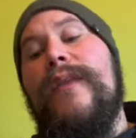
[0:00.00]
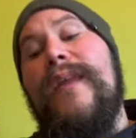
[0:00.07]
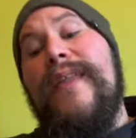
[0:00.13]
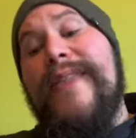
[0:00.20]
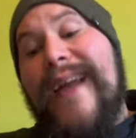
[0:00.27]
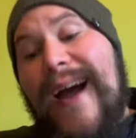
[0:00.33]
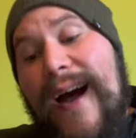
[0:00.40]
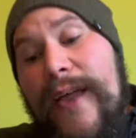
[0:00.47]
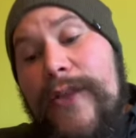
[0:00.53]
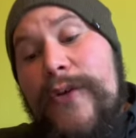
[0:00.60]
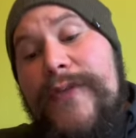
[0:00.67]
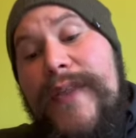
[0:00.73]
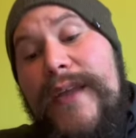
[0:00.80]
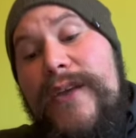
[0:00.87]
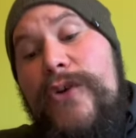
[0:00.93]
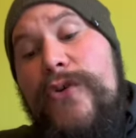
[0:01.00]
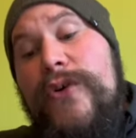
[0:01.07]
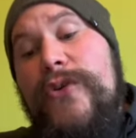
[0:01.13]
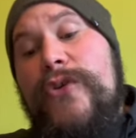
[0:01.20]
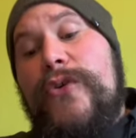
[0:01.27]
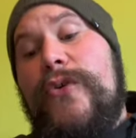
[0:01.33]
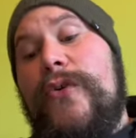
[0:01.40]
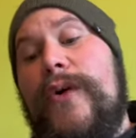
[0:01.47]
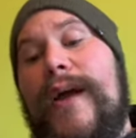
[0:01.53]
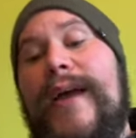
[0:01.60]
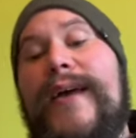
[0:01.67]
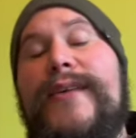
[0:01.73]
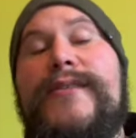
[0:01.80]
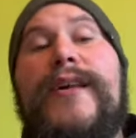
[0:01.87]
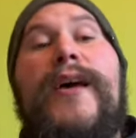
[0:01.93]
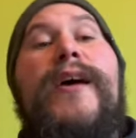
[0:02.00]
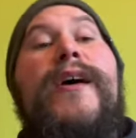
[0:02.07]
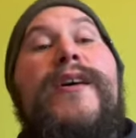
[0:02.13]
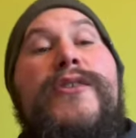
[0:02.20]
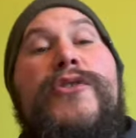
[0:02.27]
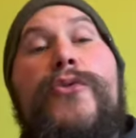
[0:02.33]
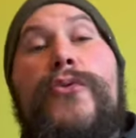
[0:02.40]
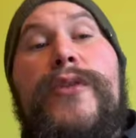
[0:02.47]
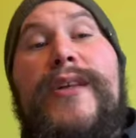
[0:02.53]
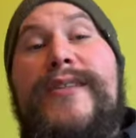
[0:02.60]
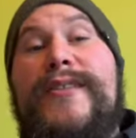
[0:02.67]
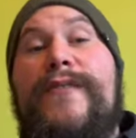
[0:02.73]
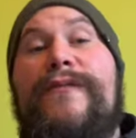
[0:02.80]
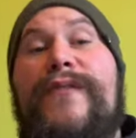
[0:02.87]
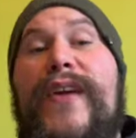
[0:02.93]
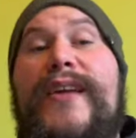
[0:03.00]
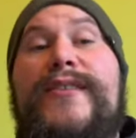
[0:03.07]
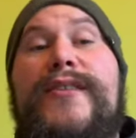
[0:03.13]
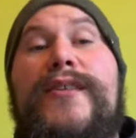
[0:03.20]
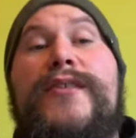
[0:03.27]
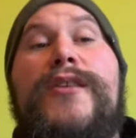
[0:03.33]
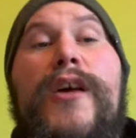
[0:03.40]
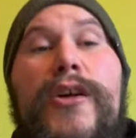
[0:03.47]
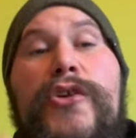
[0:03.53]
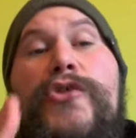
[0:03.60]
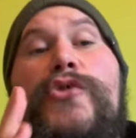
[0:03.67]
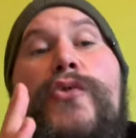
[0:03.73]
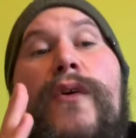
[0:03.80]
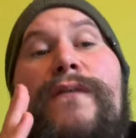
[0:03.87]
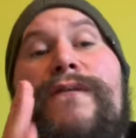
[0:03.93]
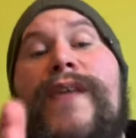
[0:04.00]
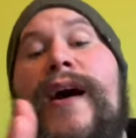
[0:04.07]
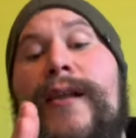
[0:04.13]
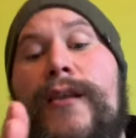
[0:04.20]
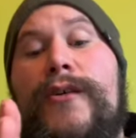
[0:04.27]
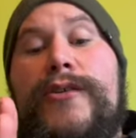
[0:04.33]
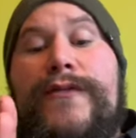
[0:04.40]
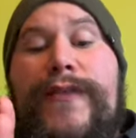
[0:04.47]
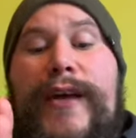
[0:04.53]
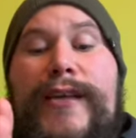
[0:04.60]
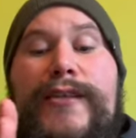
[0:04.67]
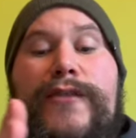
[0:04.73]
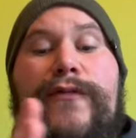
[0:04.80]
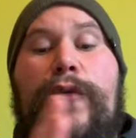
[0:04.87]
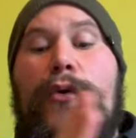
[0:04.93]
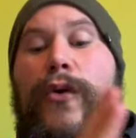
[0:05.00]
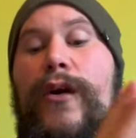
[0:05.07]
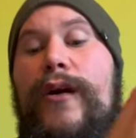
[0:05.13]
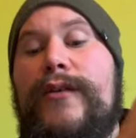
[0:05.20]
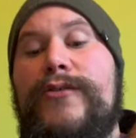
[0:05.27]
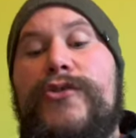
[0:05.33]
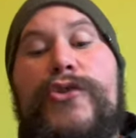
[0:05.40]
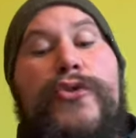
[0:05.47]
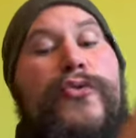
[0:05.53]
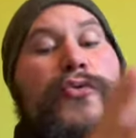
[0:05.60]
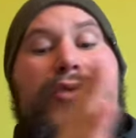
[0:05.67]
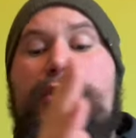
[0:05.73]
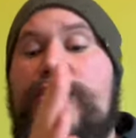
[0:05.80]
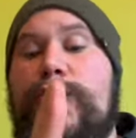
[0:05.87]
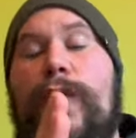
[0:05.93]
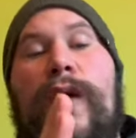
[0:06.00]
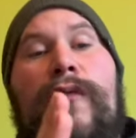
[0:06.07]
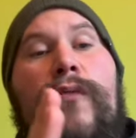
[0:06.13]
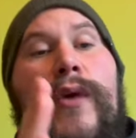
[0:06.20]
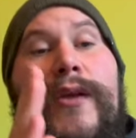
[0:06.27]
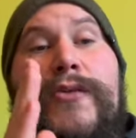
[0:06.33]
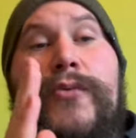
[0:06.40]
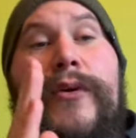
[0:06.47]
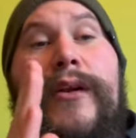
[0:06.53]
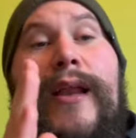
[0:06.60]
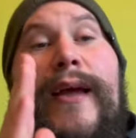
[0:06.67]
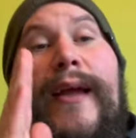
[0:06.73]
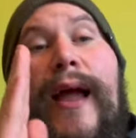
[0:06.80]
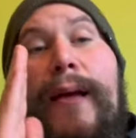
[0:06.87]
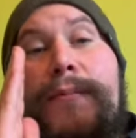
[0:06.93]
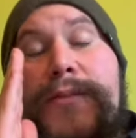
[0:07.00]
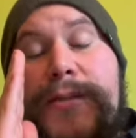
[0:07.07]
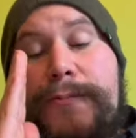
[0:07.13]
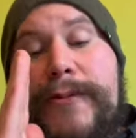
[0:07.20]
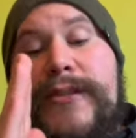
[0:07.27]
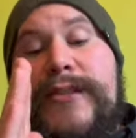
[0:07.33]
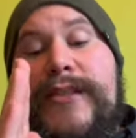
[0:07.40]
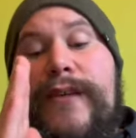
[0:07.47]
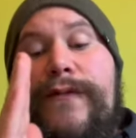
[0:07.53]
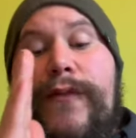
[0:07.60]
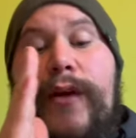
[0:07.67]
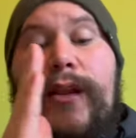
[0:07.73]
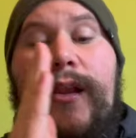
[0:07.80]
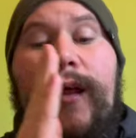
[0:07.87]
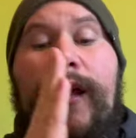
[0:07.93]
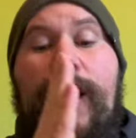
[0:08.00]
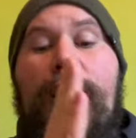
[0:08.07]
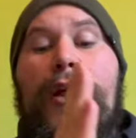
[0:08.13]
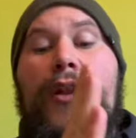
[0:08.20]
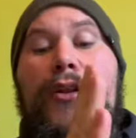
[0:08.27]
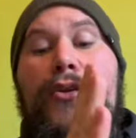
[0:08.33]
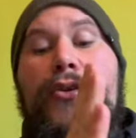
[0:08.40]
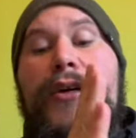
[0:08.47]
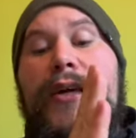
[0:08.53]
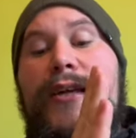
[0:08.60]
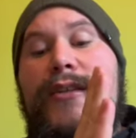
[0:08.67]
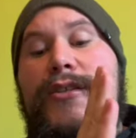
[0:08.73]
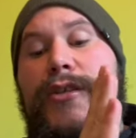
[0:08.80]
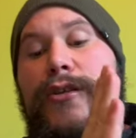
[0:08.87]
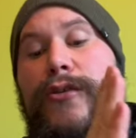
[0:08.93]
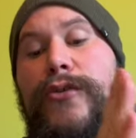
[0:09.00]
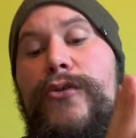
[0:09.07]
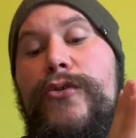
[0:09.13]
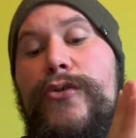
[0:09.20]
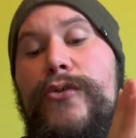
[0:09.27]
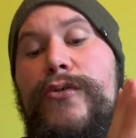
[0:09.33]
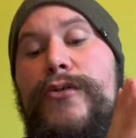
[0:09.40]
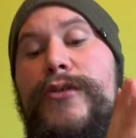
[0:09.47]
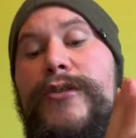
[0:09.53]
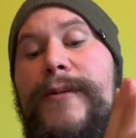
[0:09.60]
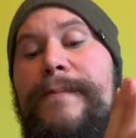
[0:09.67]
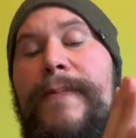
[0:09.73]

The other thing you can do is do things in phases. You do a fat loss phase for 2 to 12 weeks where you're like, I'm specifically looking to lose